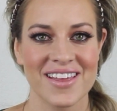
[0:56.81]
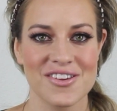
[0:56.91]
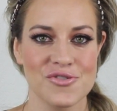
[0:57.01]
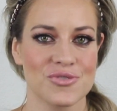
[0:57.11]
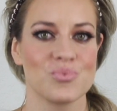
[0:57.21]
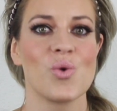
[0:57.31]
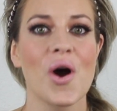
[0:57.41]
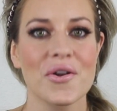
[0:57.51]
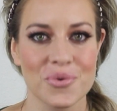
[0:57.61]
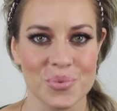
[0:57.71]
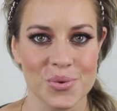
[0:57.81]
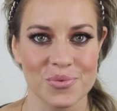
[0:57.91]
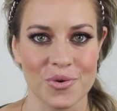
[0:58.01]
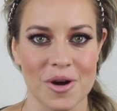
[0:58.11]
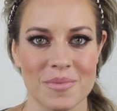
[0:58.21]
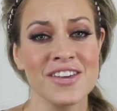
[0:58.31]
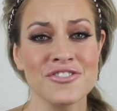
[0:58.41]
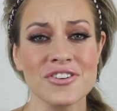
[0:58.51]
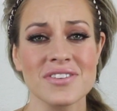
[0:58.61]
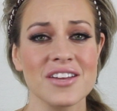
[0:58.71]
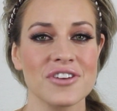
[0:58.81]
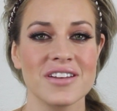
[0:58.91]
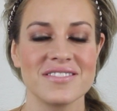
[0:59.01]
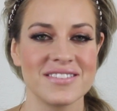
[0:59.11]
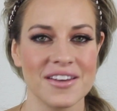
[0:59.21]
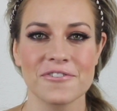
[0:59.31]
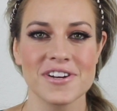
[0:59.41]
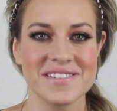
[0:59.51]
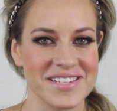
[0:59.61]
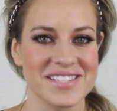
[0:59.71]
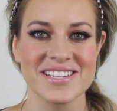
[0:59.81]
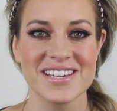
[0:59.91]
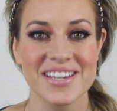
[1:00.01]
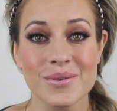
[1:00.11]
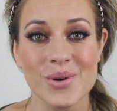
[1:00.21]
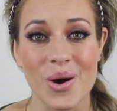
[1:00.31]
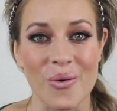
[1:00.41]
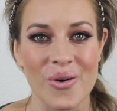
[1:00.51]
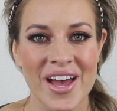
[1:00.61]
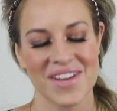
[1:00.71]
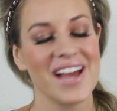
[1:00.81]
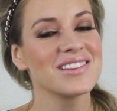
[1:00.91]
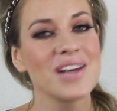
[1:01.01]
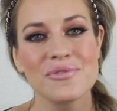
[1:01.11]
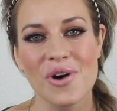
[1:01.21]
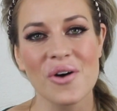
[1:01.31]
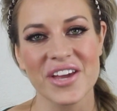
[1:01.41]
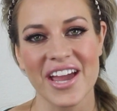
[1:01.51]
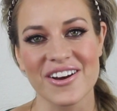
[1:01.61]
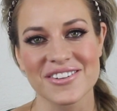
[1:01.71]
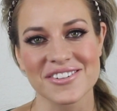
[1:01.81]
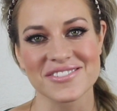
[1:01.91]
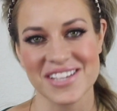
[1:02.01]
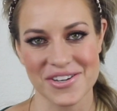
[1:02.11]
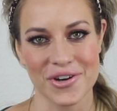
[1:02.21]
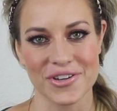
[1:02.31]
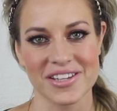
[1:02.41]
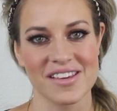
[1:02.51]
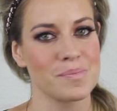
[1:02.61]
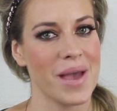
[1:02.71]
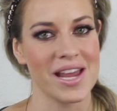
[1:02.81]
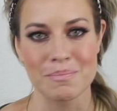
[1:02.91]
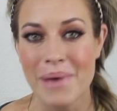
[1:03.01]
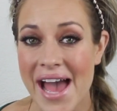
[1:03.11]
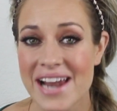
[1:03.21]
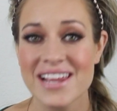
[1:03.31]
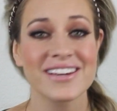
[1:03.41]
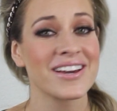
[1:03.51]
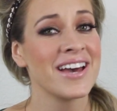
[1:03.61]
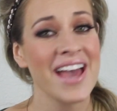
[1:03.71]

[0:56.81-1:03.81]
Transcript: that you just want to root for him. He's just such a different Disney hero. I love all the characters in Hercules. Pain and Panic,